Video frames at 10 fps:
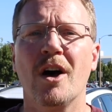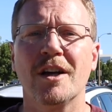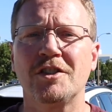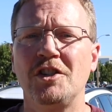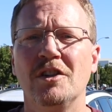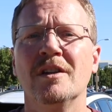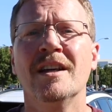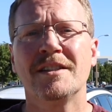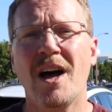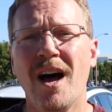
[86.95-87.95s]
costs you
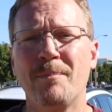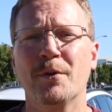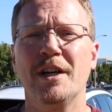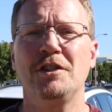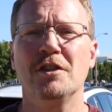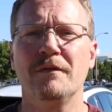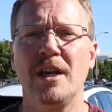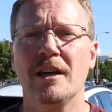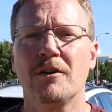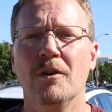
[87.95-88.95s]
to operate your
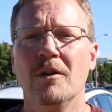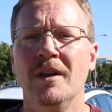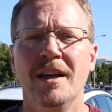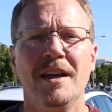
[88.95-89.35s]
vehicle.